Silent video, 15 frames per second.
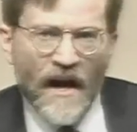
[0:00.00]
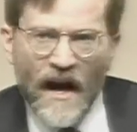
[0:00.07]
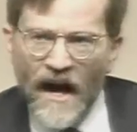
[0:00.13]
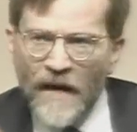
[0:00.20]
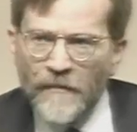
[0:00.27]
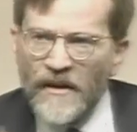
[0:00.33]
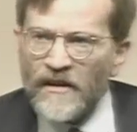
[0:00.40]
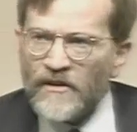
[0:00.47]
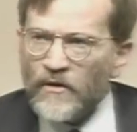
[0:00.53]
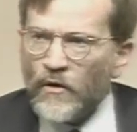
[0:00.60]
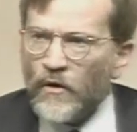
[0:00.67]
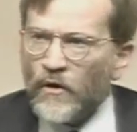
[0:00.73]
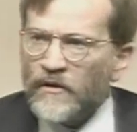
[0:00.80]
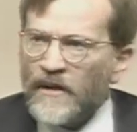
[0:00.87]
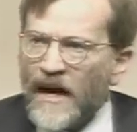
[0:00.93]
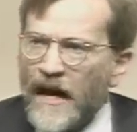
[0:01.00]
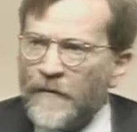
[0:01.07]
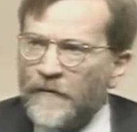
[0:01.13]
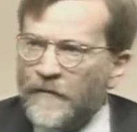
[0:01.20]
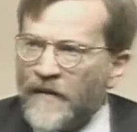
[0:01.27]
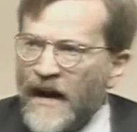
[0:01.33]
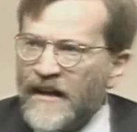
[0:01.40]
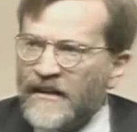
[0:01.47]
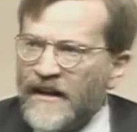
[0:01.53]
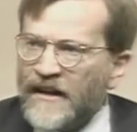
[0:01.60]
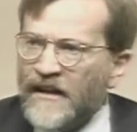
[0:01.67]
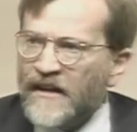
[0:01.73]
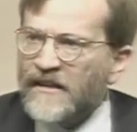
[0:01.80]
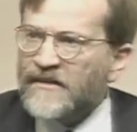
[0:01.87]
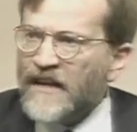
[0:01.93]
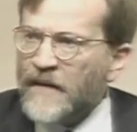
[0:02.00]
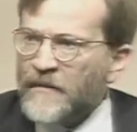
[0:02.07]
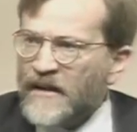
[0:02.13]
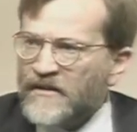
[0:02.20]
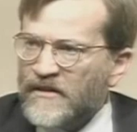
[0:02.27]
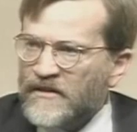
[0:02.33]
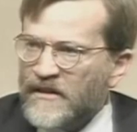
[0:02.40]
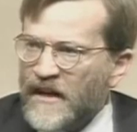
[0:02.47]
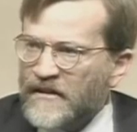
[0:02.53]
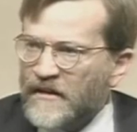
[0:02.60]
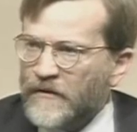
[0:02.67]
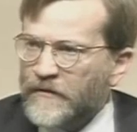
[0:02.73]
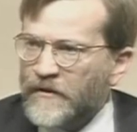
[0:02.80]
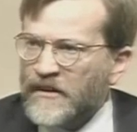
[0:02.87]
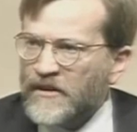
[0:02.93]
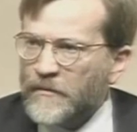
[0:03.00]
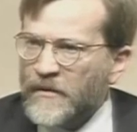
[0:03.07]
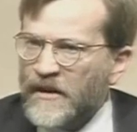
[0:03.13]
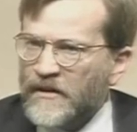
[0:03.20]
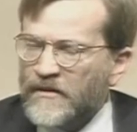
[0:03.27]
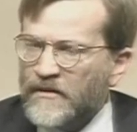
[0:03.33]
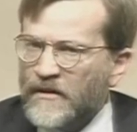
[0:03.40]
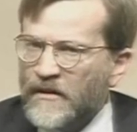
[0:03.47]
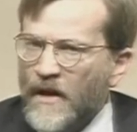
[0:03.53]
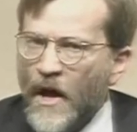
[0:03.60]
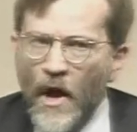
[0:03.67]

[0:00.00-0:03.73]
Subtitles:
I'm being told I'm violating because I'm exercising free speech.